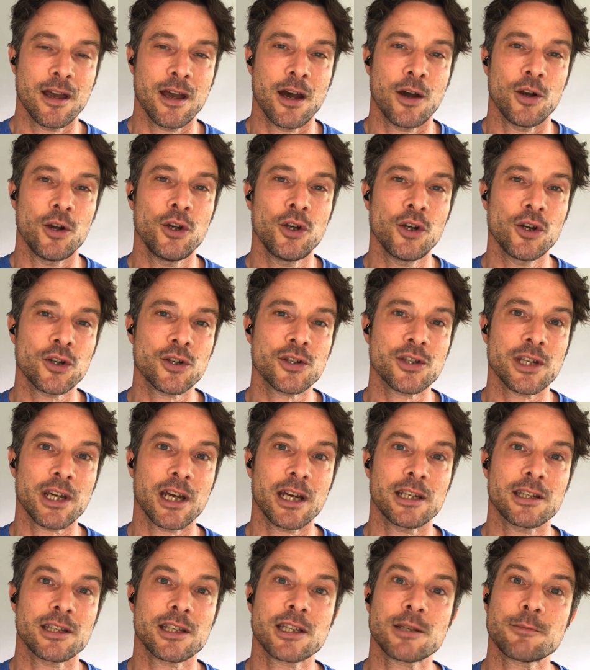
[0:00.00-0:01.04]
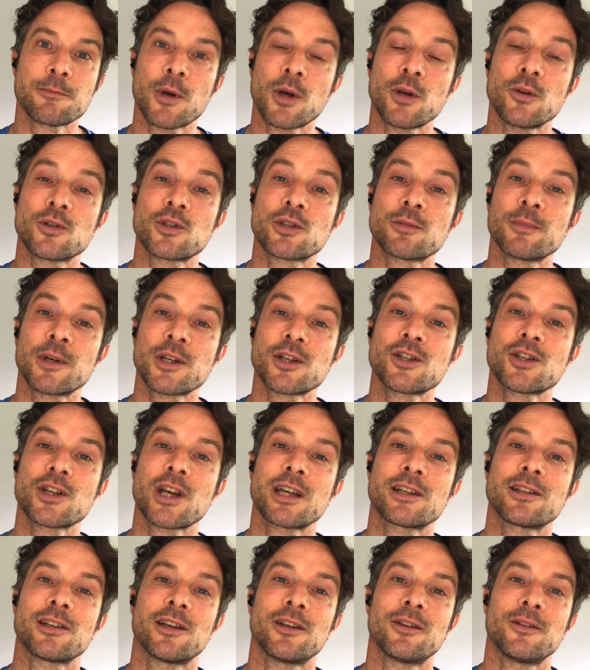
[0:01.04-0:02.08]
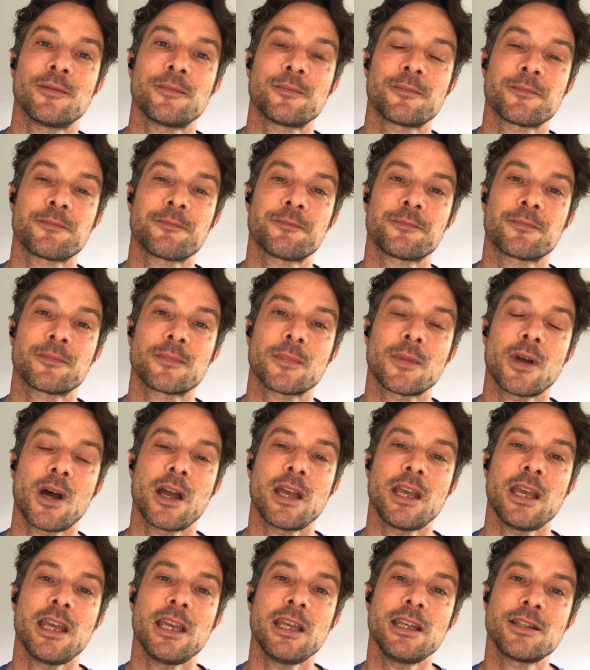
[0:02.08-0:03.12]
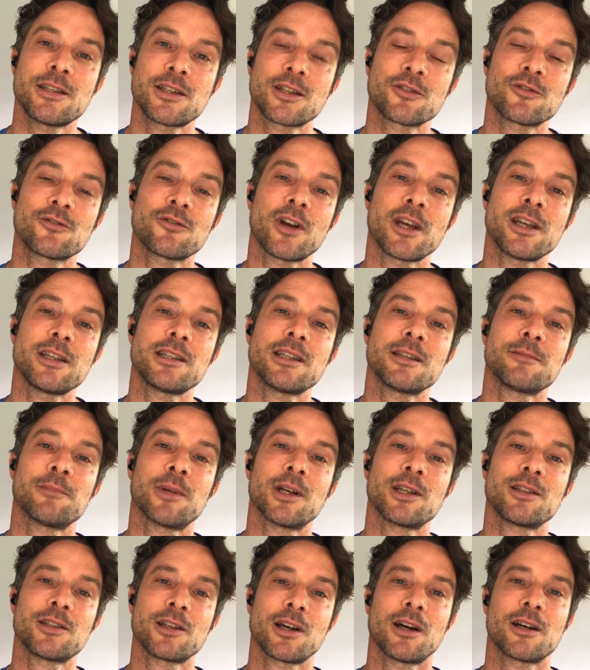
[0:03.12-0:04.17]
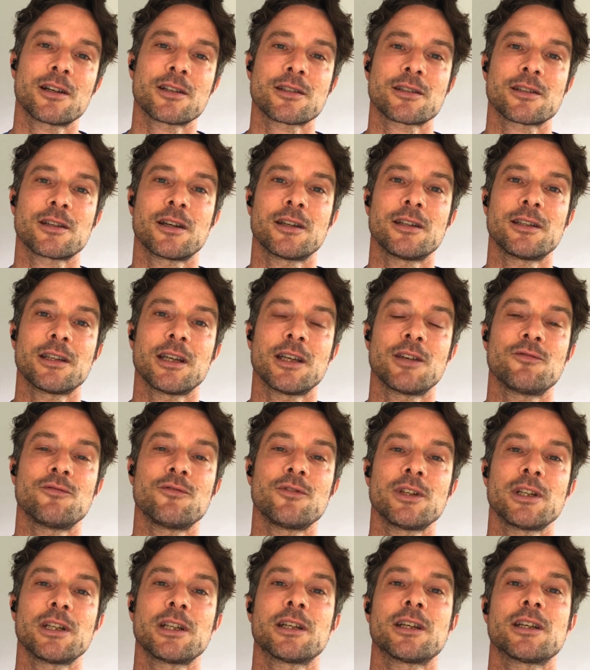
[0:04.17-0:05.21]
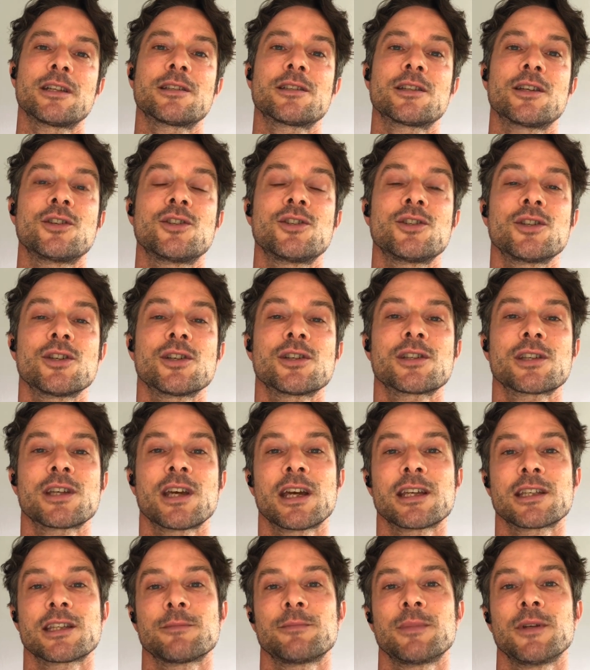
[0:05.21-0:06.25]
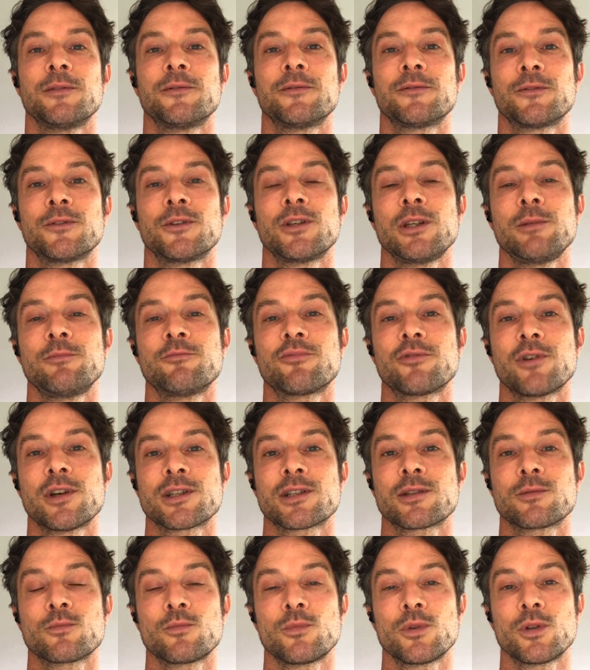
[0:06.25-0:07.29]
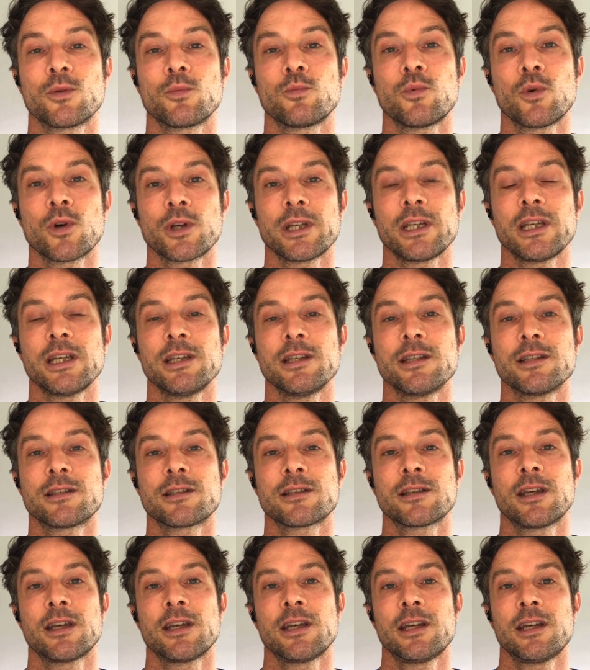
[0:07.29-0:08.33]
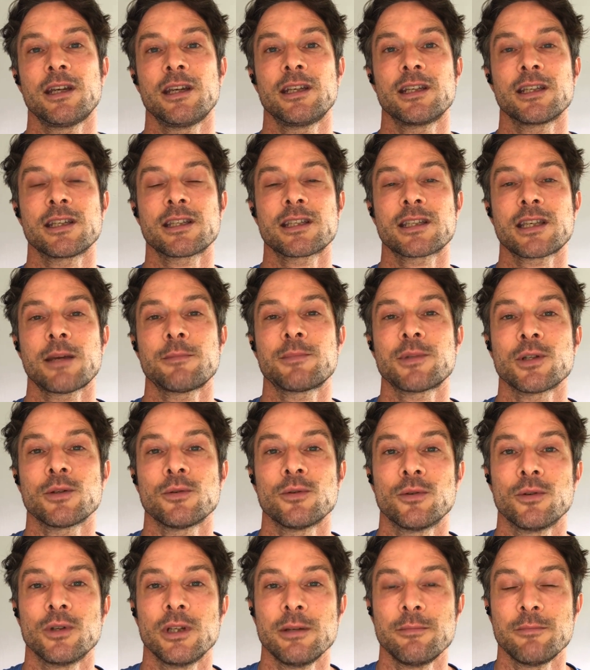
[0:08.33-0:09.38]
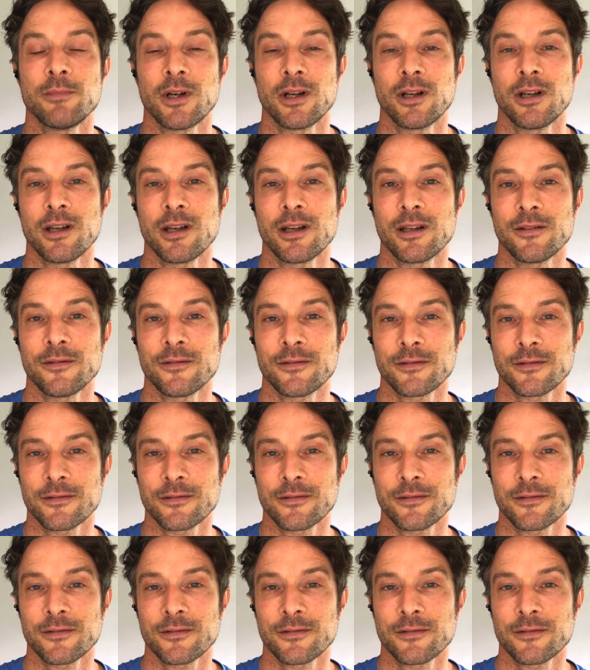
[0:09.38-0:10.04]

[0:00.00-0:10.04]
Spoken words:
I looked at and spoke to my shadow. I integrated my dark side and realised I just had to be fully present with what it is and accept it all in my life.